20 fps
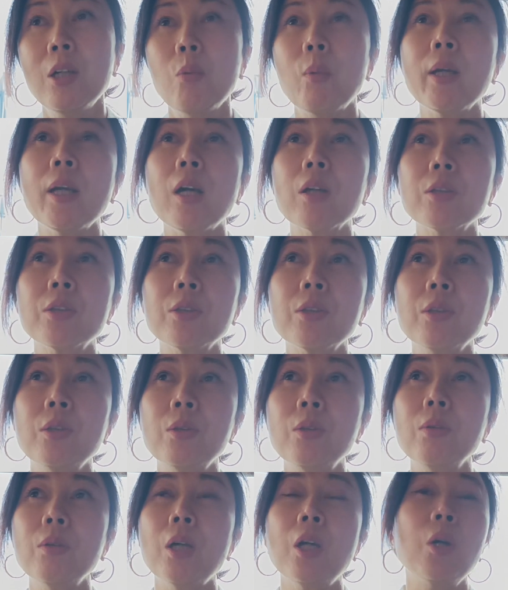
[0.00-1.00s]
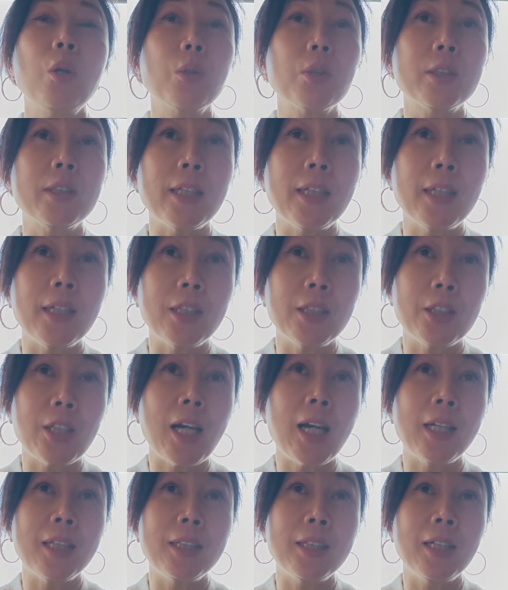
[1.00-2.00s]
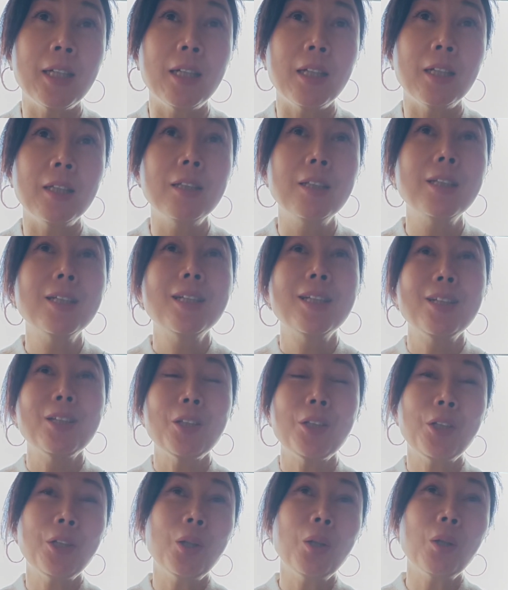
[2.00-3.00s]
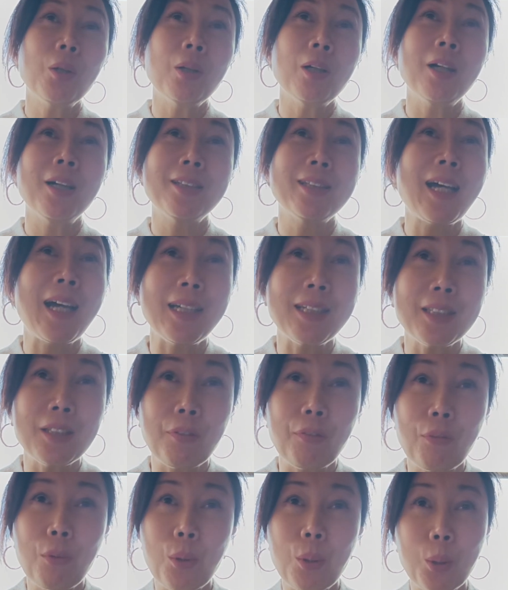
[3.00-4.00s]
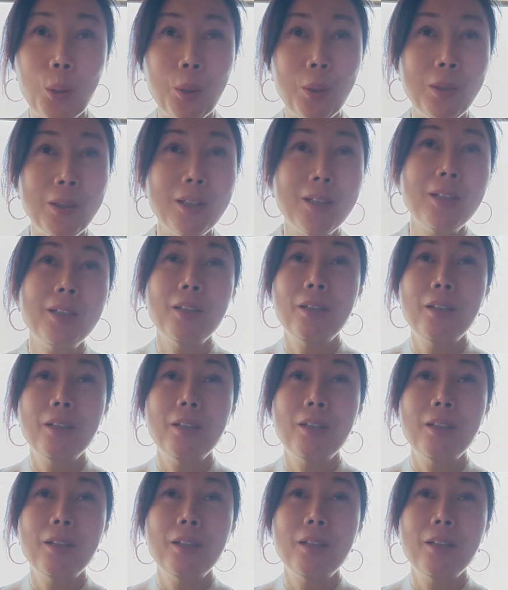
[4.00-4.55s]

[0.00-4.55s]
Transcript: We also host a China, night for